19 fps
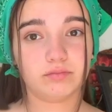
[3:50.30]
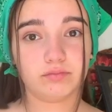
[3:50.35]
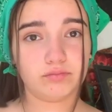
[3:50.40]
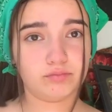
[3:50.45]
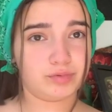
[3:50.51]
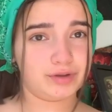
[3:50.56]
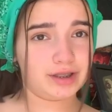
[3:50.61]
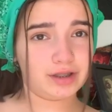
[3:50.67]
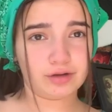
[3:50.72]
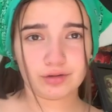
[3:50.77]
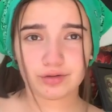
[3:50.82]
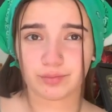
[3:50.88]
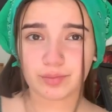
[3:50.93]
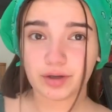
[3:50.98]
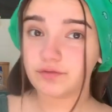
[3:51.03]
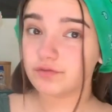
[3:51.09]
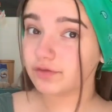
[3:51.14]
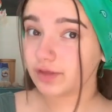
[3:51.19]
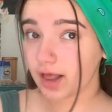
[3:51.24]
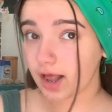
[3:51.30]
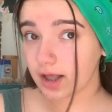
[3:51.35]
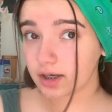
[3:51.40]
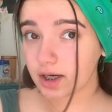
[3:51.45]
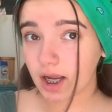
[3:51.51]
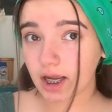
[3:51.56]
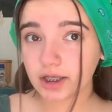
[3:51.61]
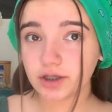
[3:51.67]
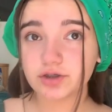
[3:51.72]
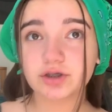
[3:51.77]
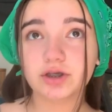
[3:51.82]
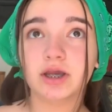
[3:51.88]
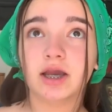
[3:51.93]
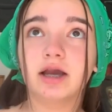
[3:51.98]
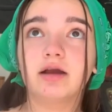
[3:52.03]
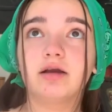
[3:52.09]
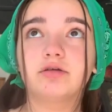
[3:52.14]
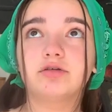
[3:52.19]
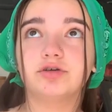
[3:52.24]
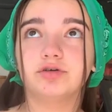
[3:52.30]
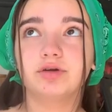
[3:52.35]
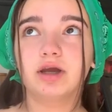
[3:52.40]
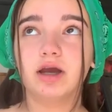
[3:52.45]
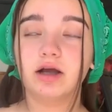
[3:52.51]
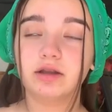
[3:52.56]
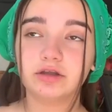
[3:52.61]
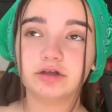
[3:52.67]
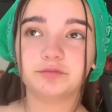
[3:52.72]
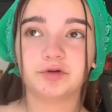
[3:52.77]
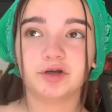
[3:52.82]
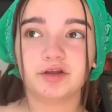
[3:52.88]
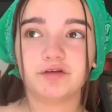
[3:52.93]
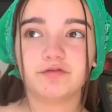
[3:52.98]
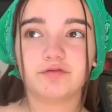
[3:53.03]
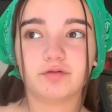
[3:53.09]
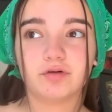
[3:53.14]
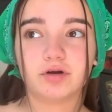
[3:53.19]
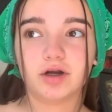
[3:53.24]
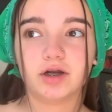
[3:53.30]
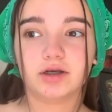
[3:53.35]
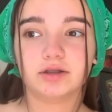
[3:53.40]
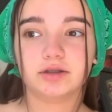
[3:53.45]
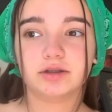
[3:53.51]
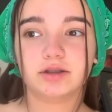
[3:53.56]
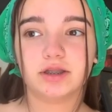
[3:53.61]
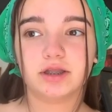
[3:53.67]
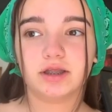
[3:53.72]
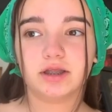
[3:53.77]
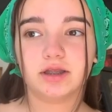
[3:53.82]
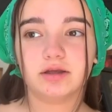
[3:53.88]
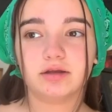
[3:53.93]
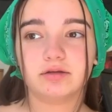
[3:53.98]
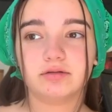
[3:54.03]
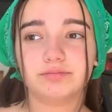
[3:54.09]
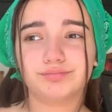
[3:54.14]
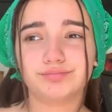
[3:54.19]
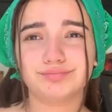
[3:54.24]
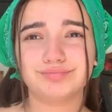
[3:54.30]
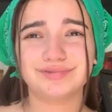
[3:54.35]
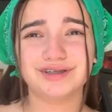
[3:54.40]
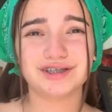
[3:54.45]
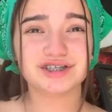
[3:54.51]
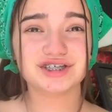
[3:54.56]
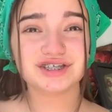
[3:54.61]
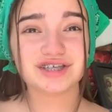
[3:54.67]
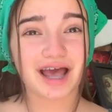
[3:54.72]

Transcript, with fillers: we get a little money for that. I usually do get a little money for the dishes.